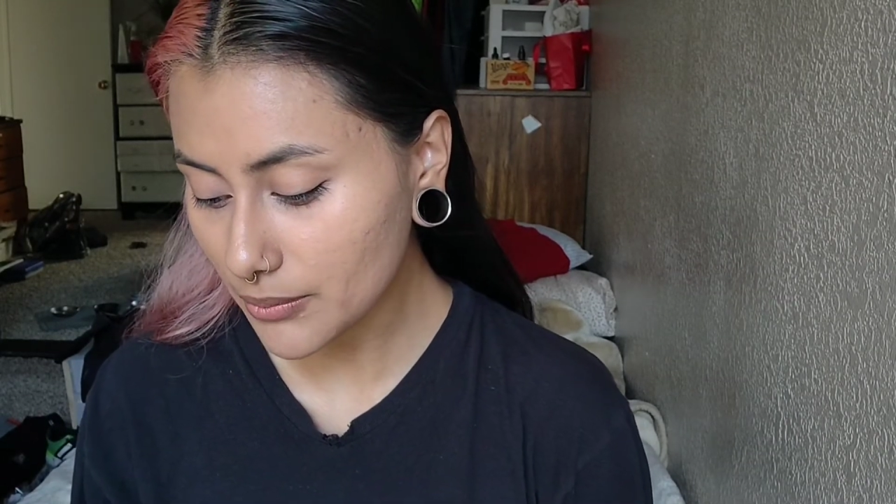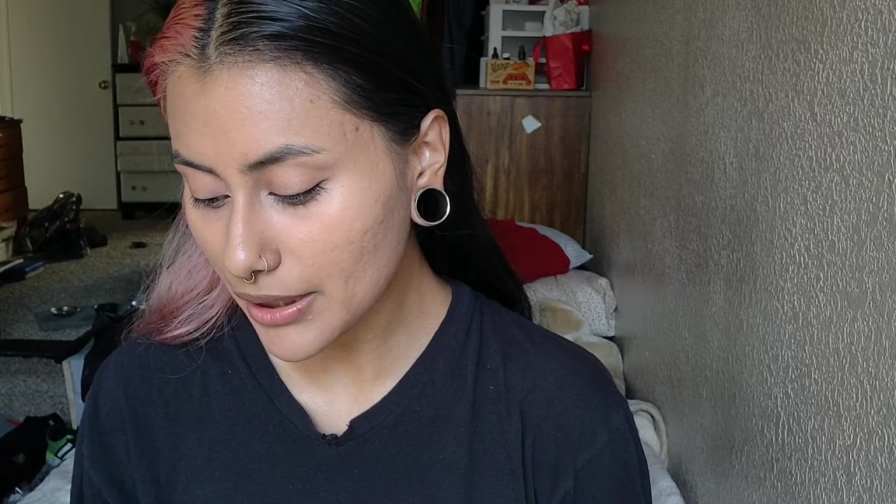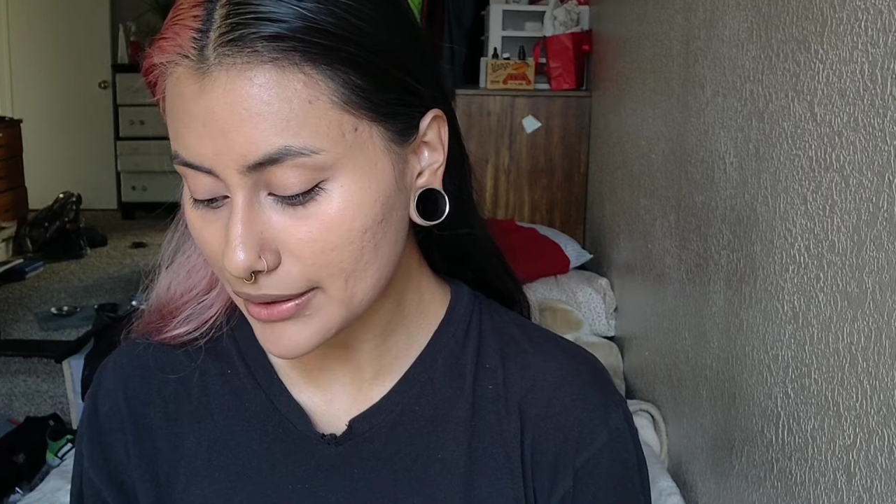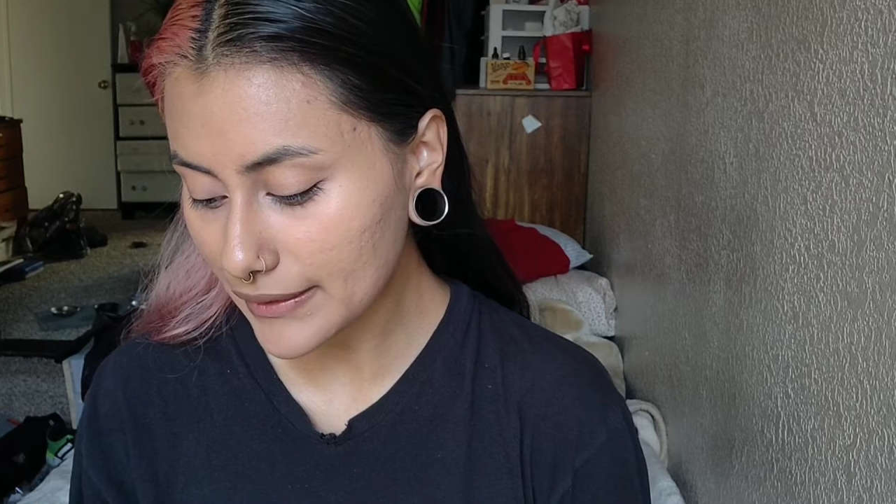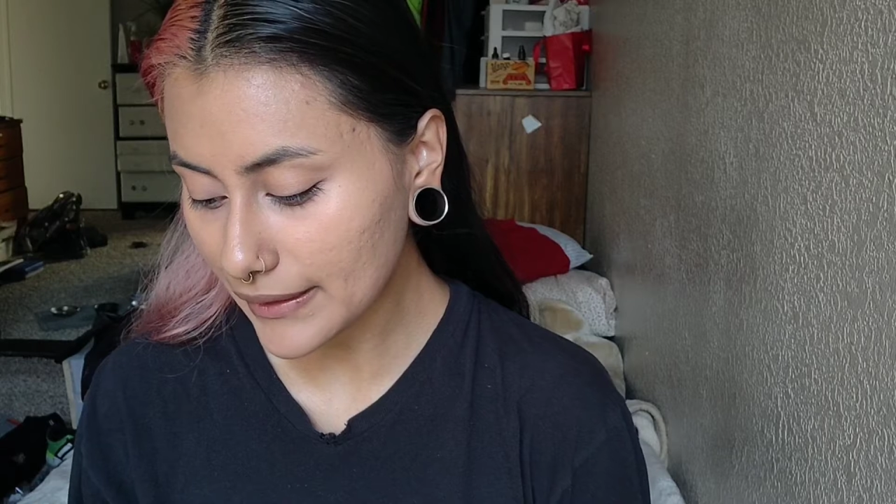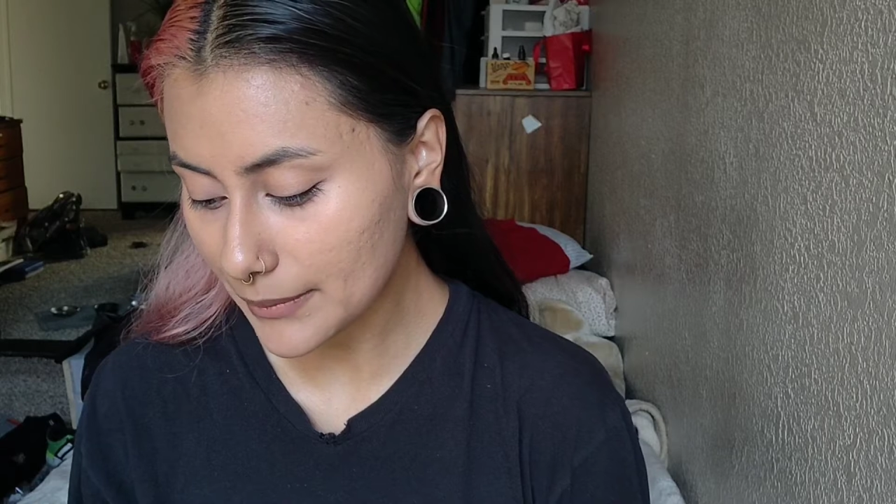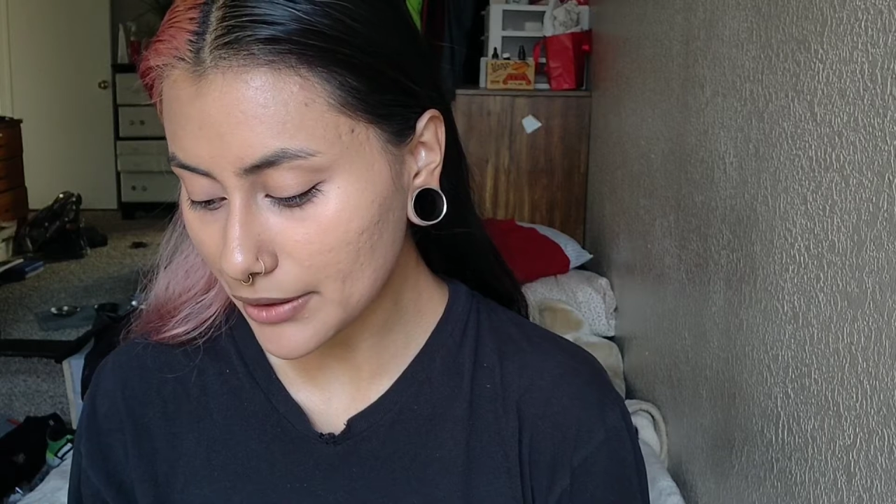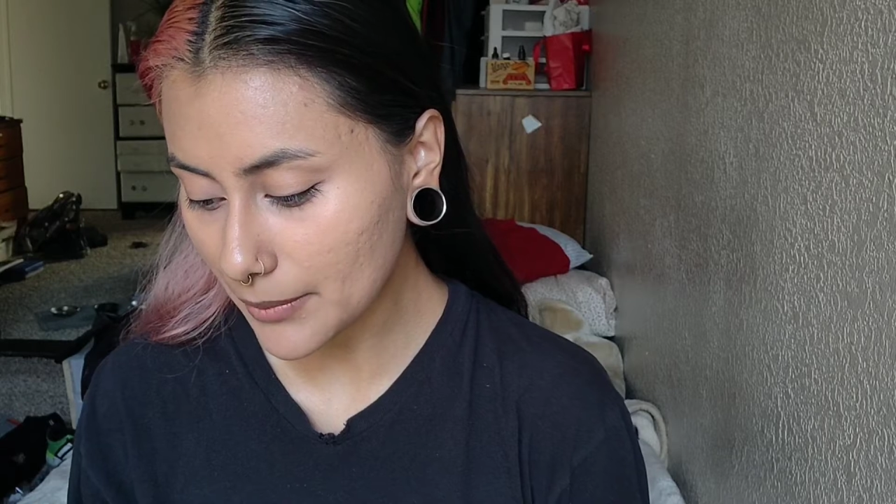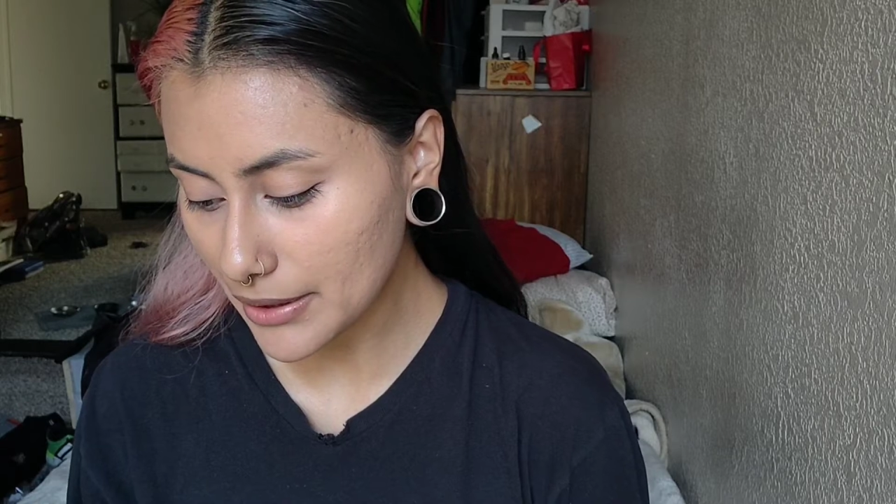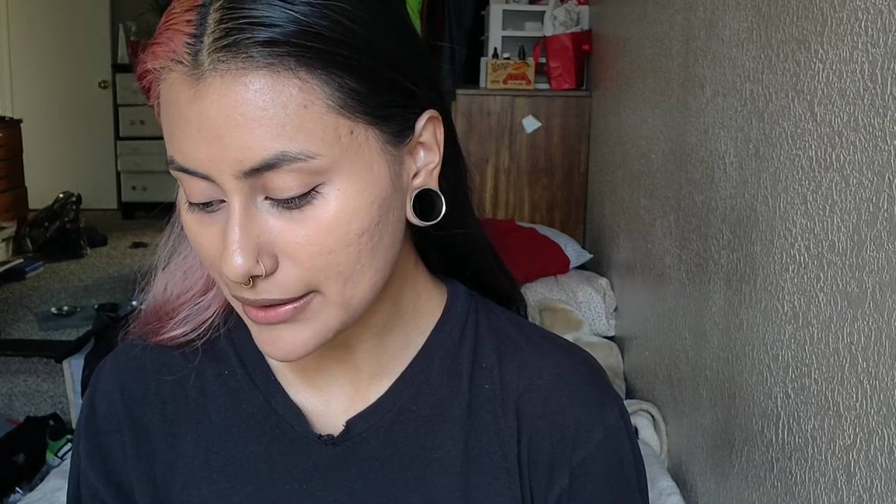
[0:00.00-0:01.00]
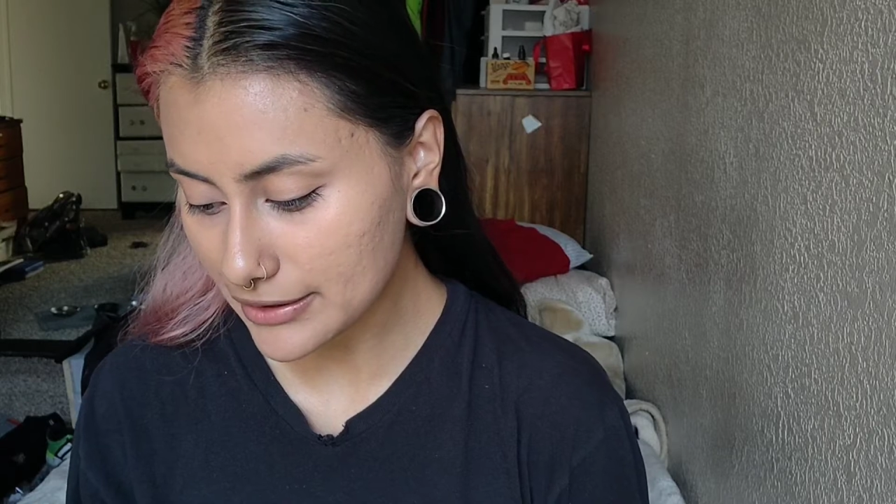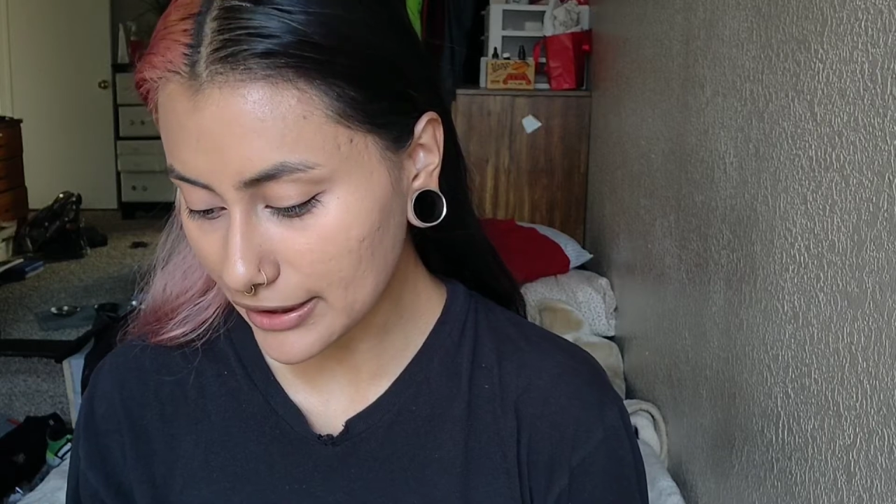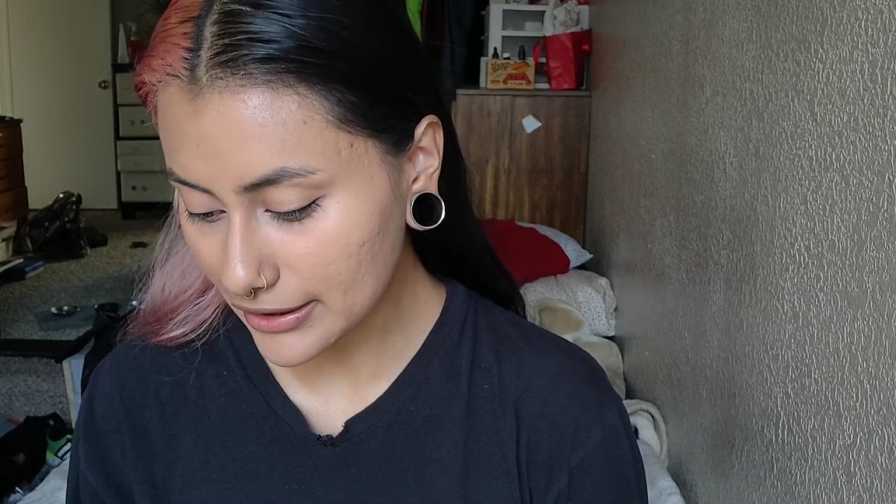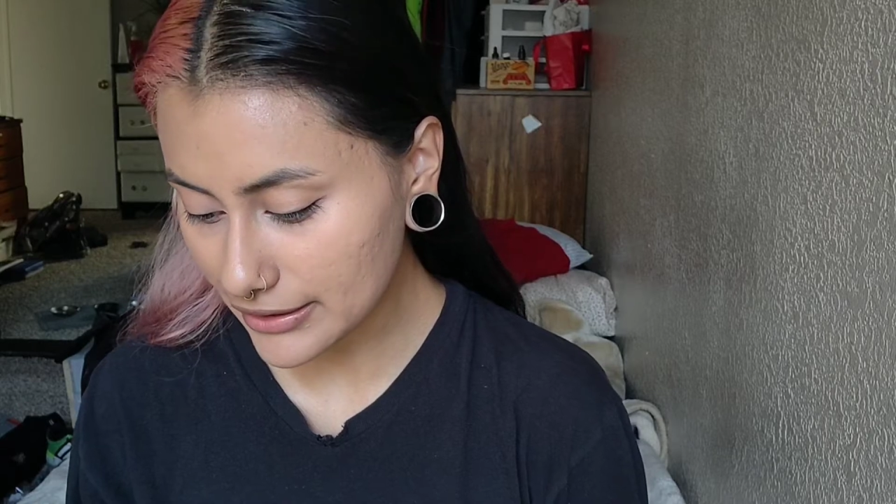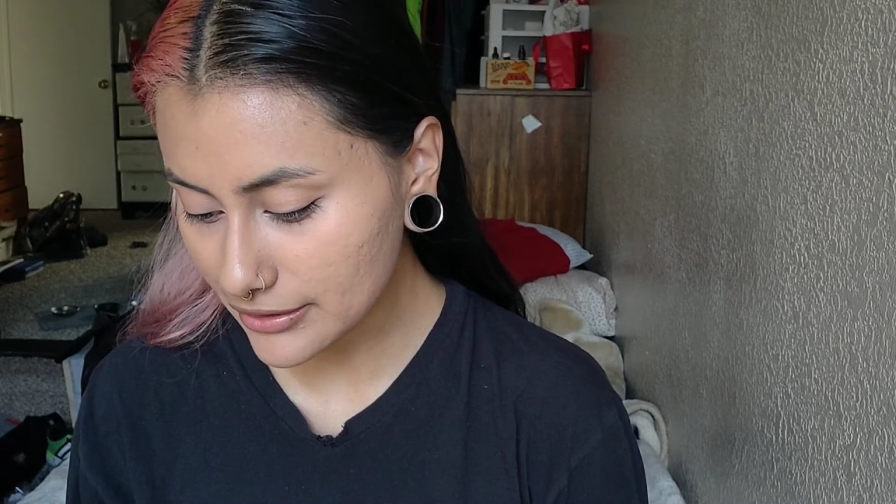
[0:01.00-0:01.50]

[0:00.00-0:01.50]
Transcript: but at the same time exciting